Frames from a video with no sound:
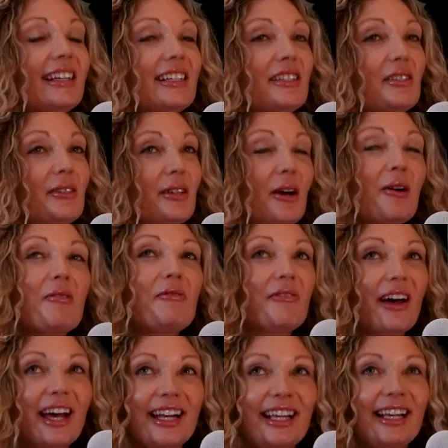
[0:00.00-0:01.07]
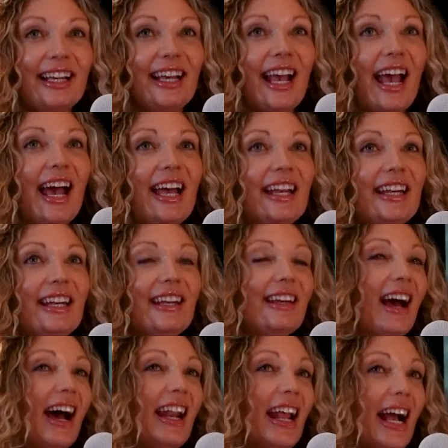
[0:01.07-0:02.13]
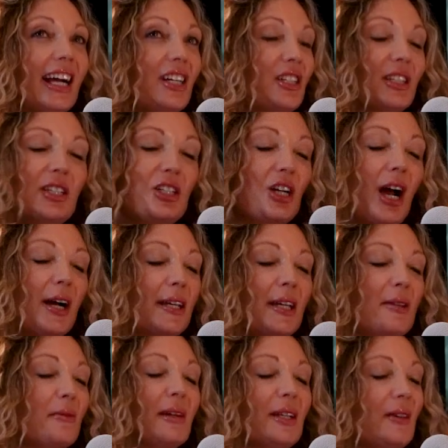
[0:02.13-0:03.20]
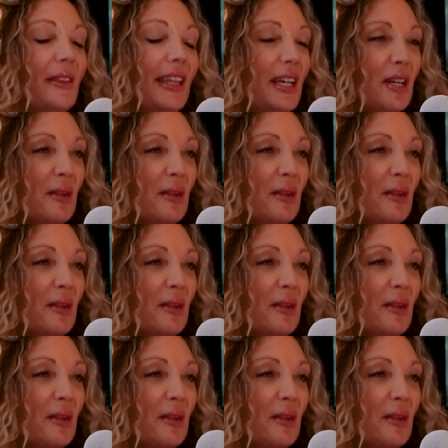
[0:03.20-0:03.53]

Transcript: is so funny and not actually shocking when you think